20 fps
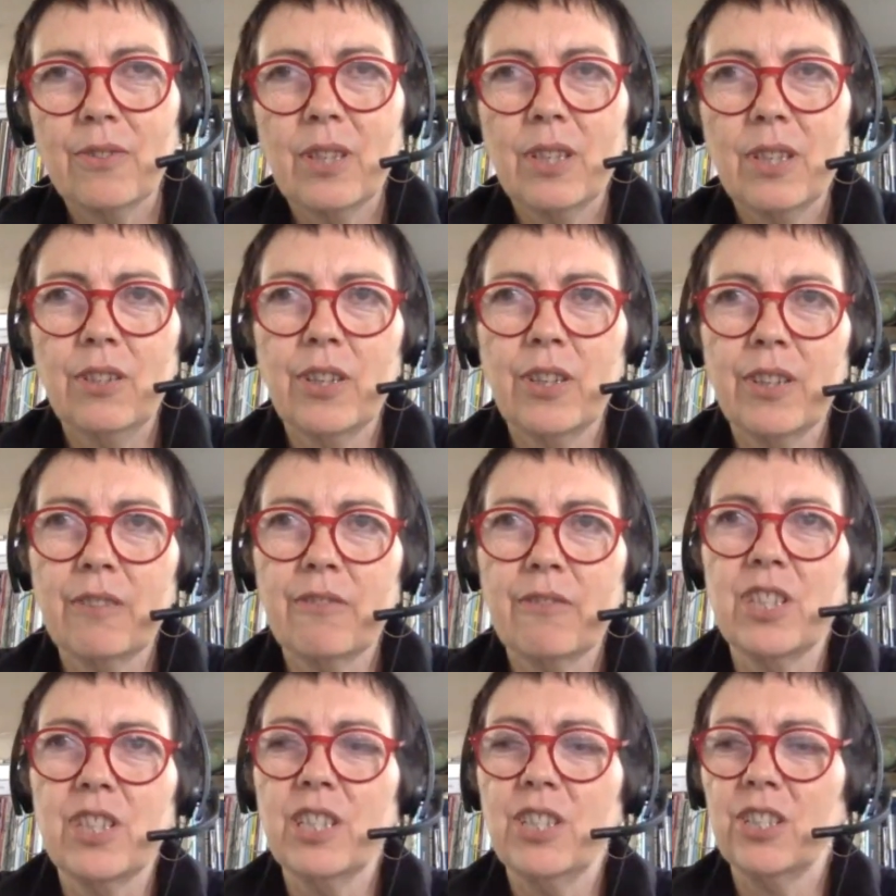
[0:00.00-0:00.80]
you know, there are
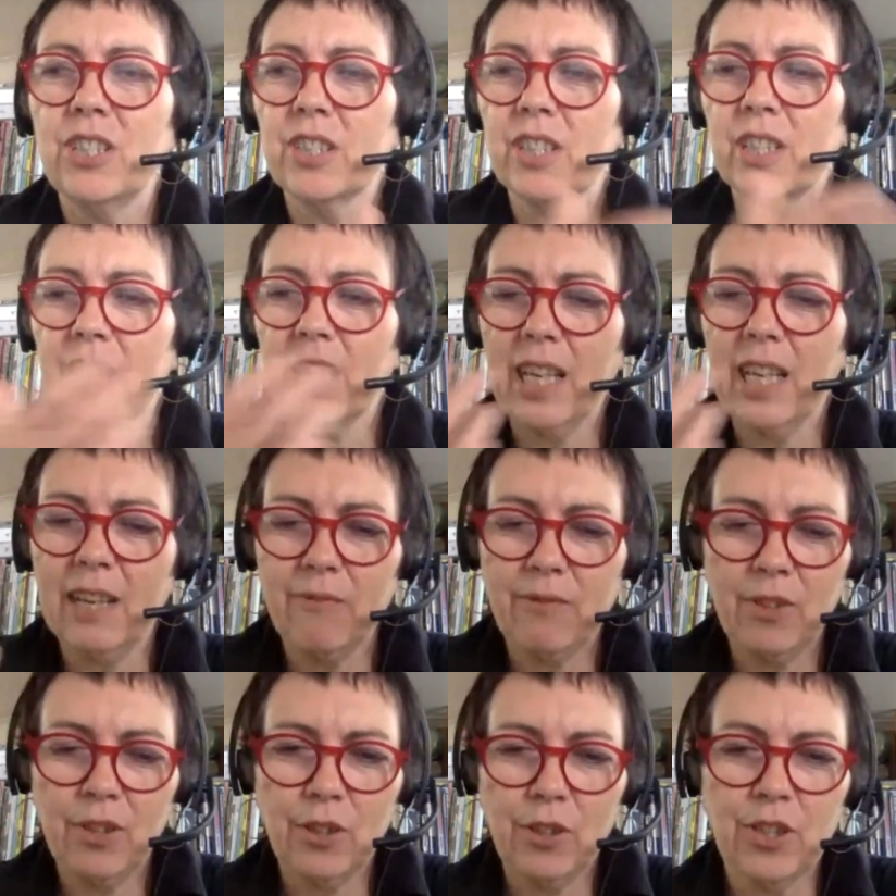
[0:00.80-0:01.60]
teachers that are going to have
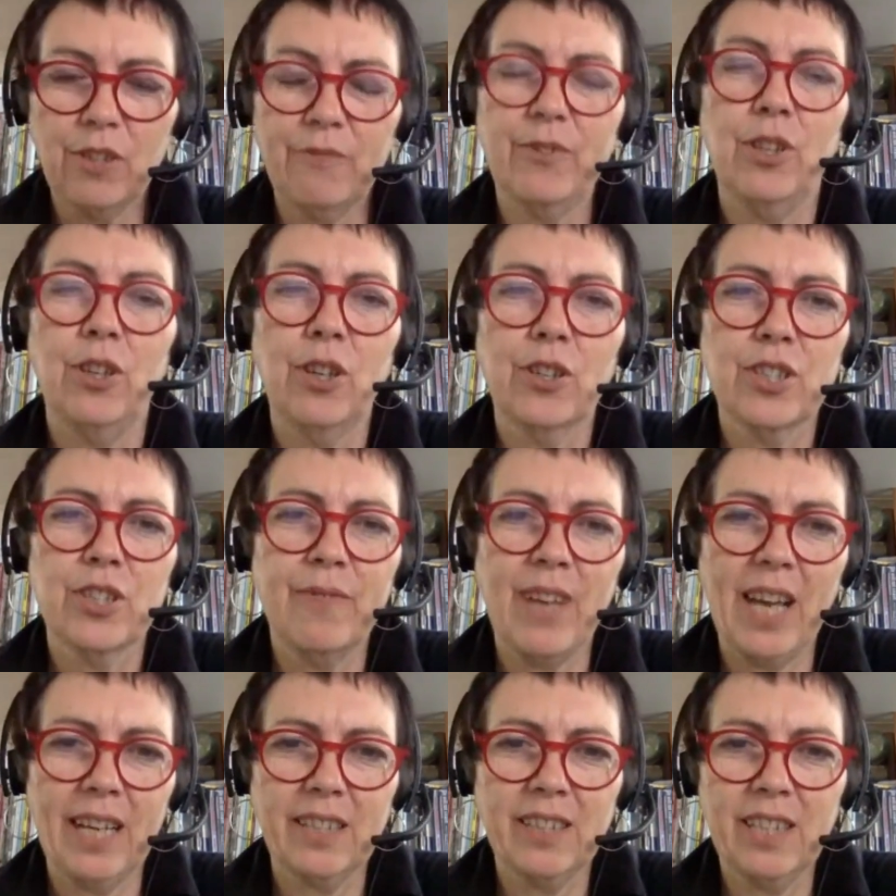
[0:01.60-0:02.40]
lots of
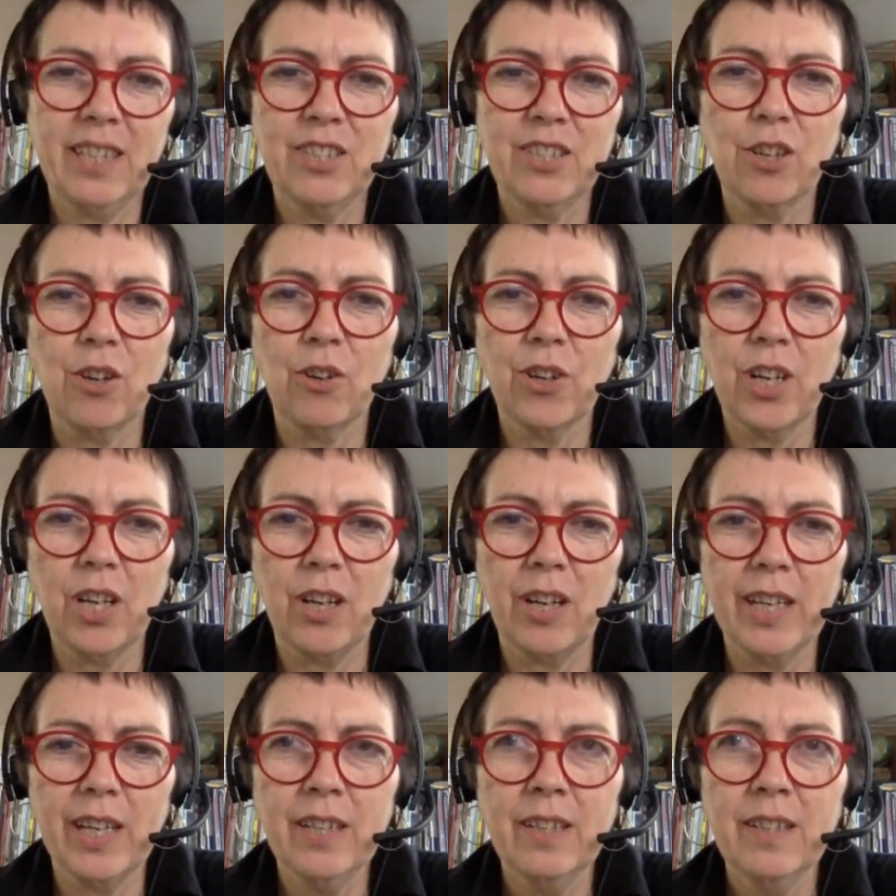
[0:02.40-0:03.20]
access to
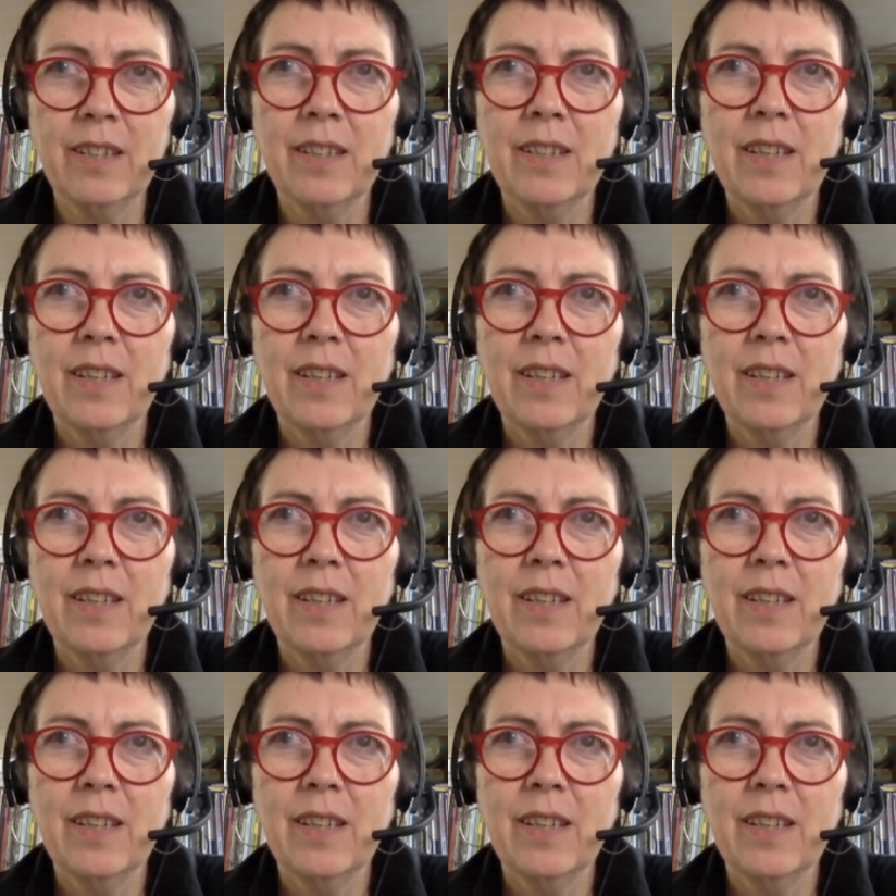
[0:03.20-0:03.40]
online,